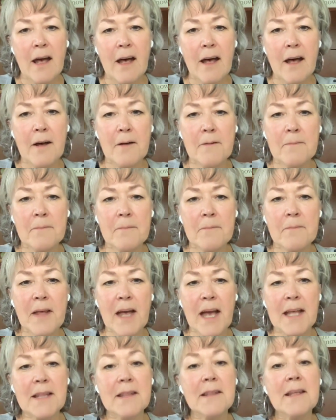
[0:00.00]

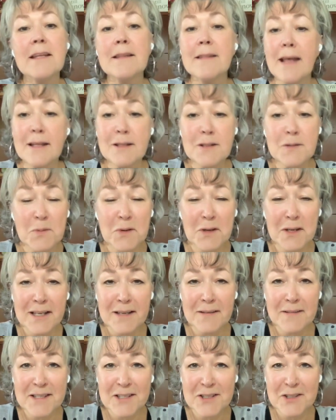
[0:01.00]
I think that's
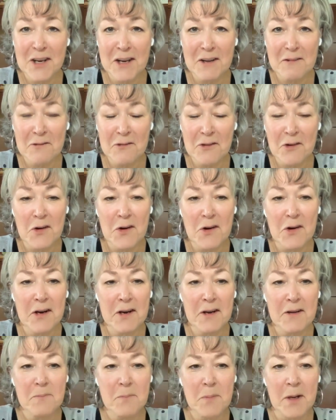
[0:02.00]
pretty
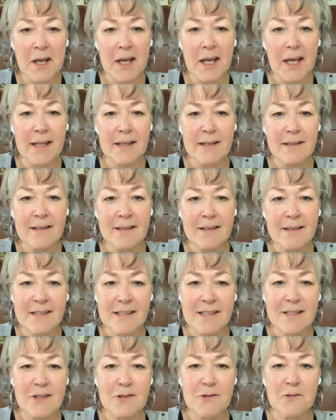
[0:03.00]
straightforward, but
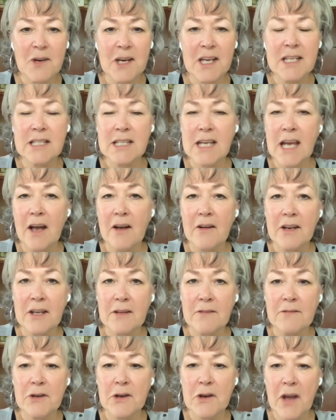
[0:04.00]
just reach out
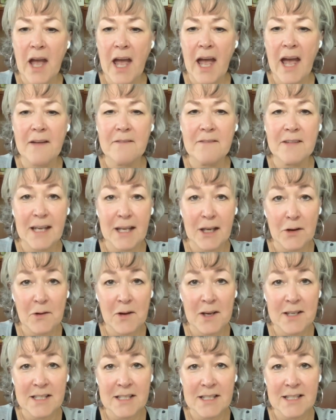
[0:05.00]
if you have any
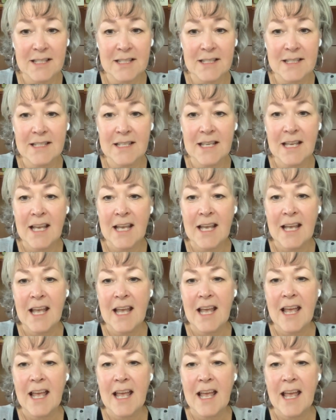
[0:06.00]
questions.
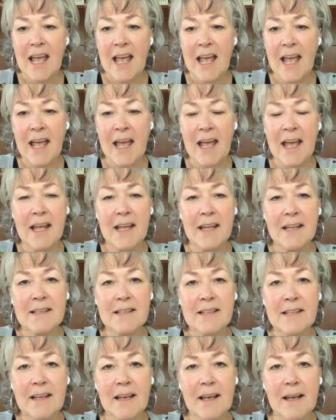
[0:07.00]

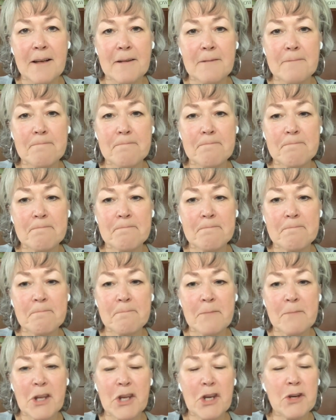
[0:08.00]
And
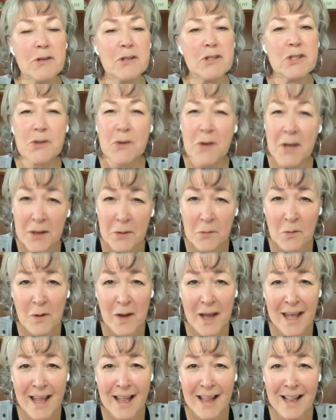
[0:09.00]
you're doing
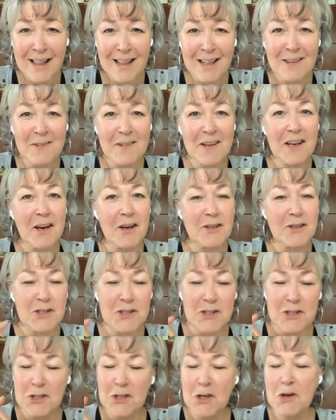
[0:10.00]
well. We are
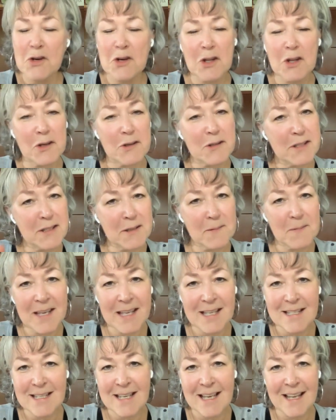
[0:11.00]
so close to
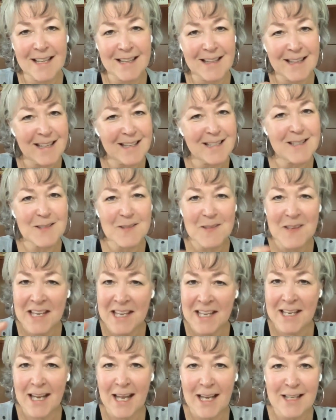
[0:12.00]
being done this
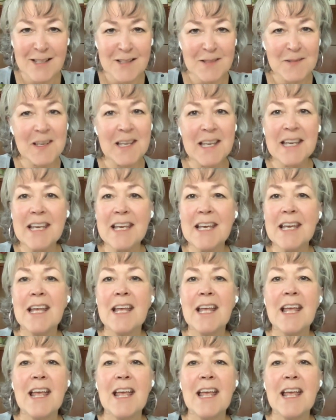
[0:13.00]
week and next week.